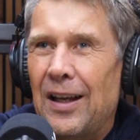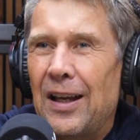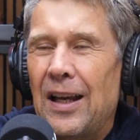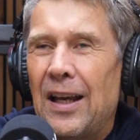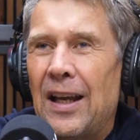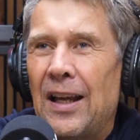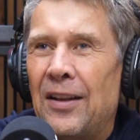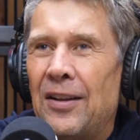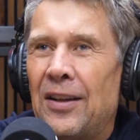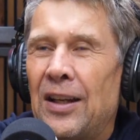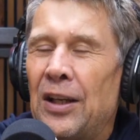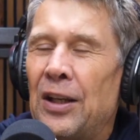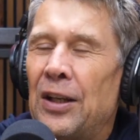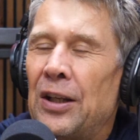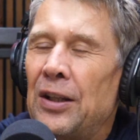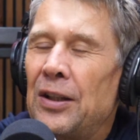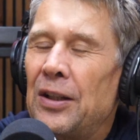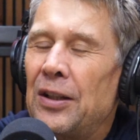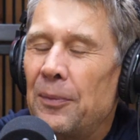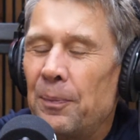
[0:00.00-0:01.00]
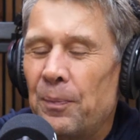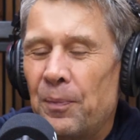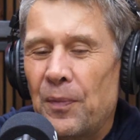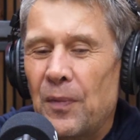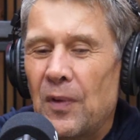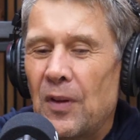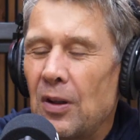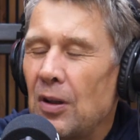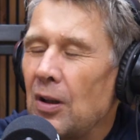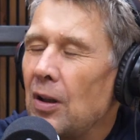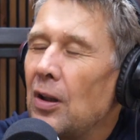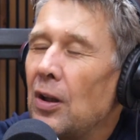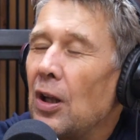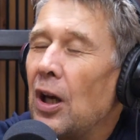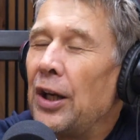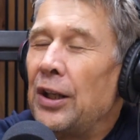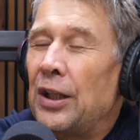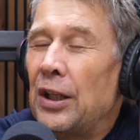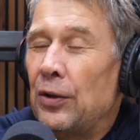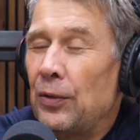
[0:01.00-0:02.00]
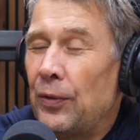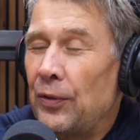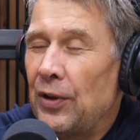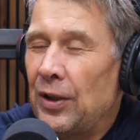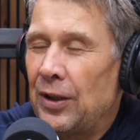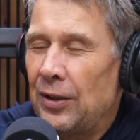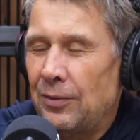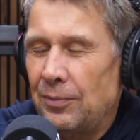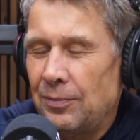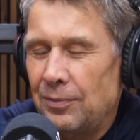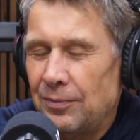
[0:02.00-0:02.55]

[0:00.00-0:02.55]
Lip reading: and 9 out of 10,